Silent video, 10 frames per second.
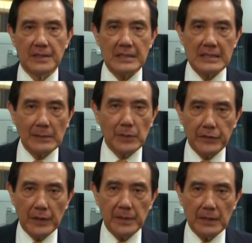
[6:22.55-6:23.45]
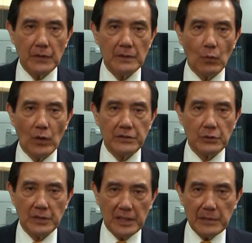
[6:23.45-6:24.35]
Some of them even want
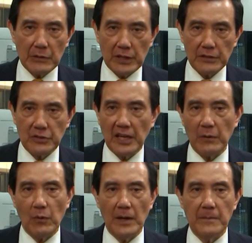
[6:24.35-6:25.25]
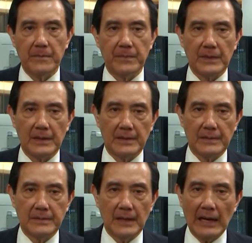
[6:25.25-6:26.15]
to immigrate to Taiwan.
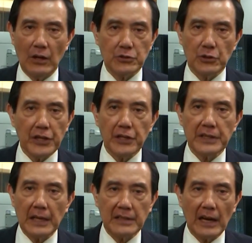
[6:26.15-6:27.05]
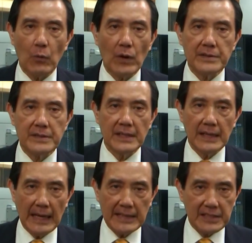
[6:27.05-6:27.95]
I also hear that Taiwan's
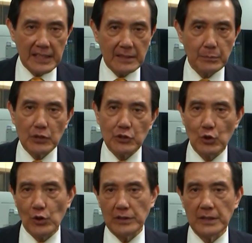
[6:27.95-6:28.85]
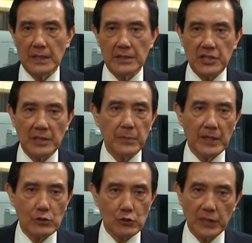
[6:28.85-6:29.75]
elite bookstore,
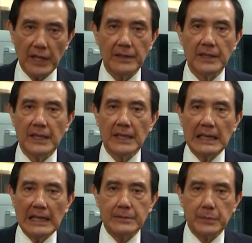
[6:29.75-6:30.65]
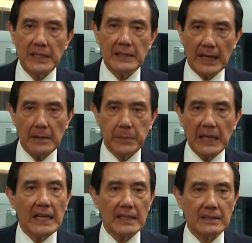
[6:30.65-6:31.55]
Chengpin Shudian, has been a
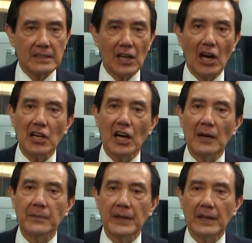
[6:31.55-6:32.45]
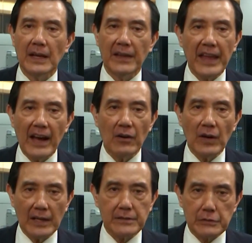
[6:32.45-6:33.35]
big hit in Hong Kong and now
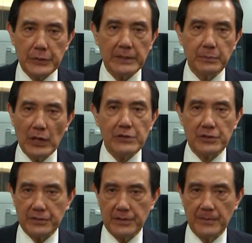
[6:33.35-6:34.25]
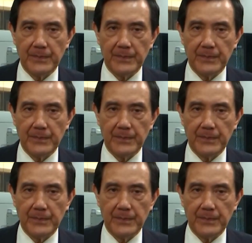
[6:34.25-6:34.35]
has 3 branches.